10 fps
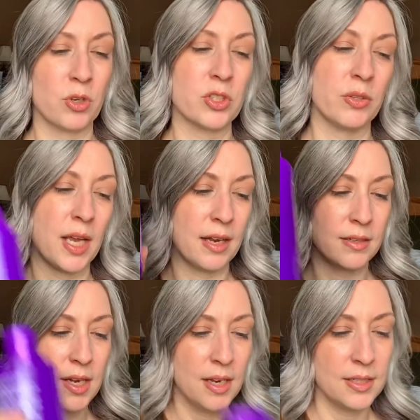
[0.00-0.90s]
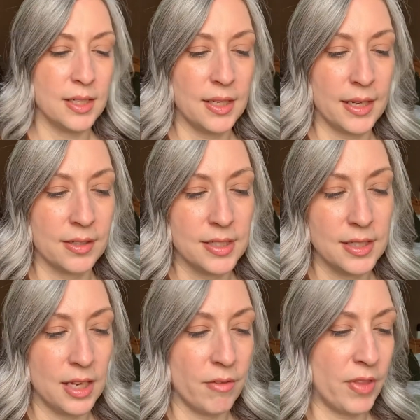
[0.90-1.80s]
So yeah, didn't like, didn't
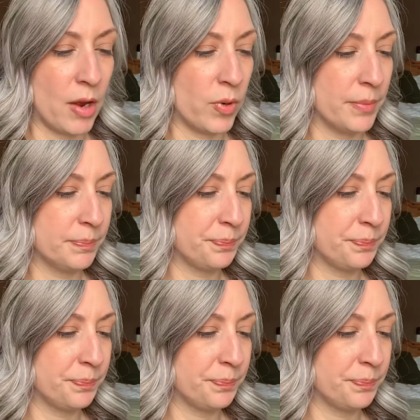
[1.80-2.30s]
love that one.